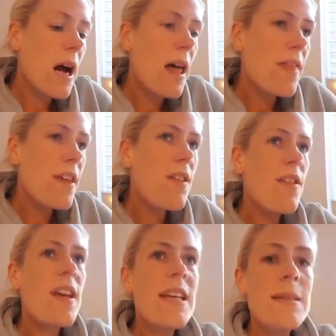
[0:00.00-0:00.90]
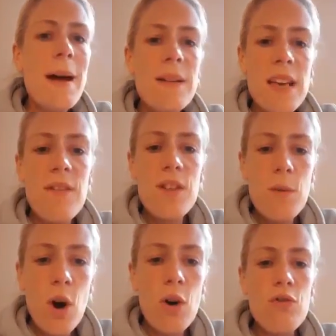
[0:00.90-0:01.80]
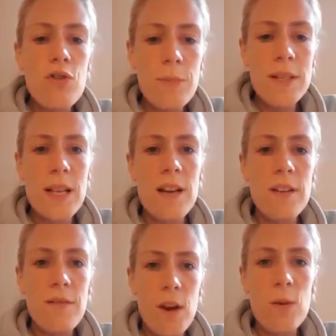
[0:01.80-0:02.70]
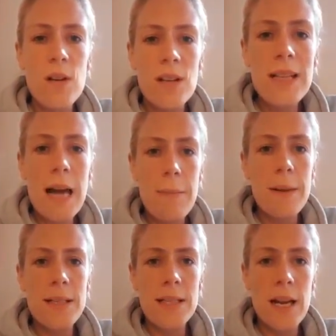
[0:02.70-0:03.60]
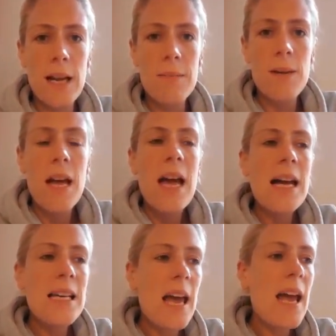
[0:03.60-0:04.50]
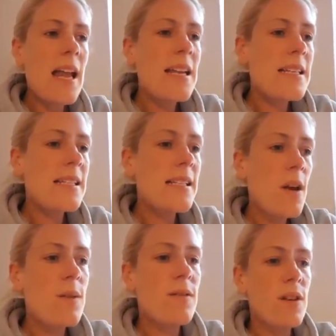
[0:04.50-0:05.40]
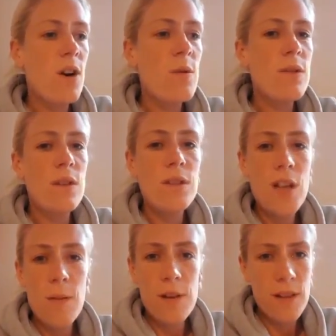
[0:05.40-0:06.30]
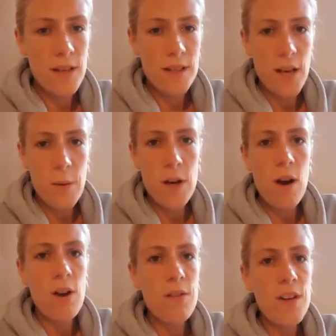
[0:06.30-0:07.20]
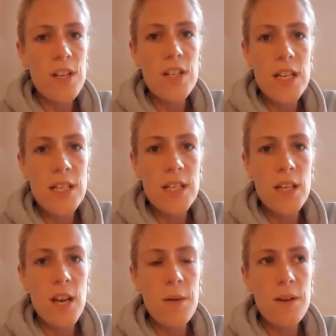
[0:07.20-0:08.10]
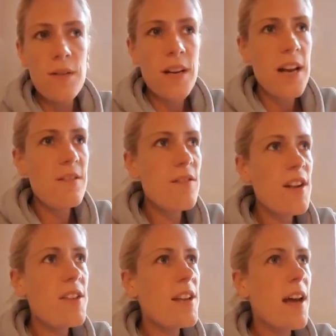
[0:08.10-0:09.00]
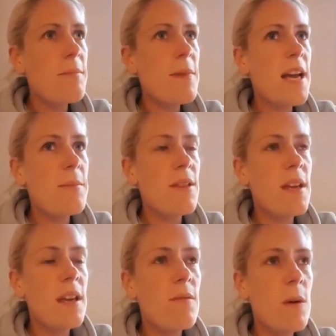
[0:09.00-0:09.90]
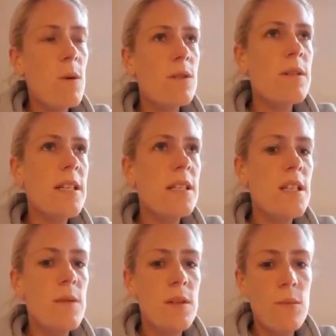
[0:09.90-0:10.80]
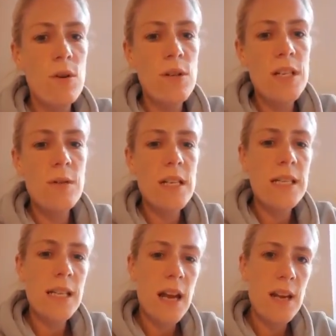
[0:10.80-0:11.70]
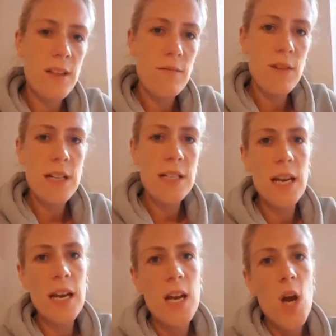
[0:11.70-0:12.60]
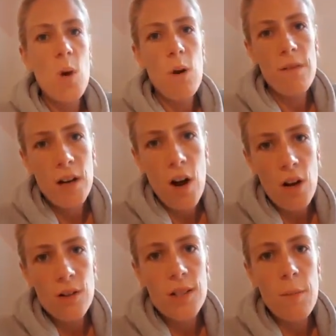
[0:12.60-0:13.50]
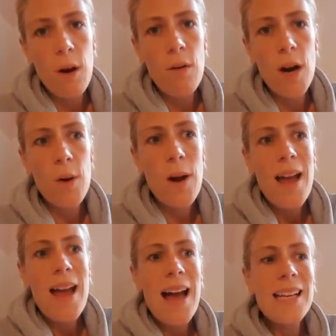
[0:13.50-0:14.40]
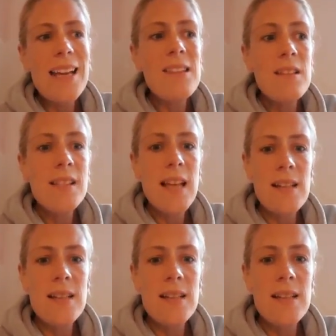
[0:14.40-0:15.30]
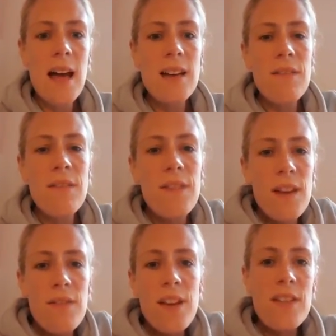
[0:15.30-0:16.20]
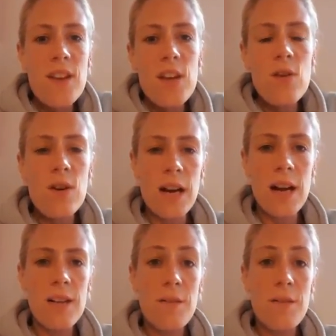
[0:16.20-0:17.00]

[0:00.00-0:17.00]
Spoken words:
the other thing is about giving them 100% focus at bedtime. Again, it's so difficult. We've got so many things going on and things you need to do. And if you're anything like me, I'll be thinking, right, what do I need to do in the morning? Do I need to get anything ready? What have I got on tomorrow? And again, they'll sense that. And if they think that you're kind of a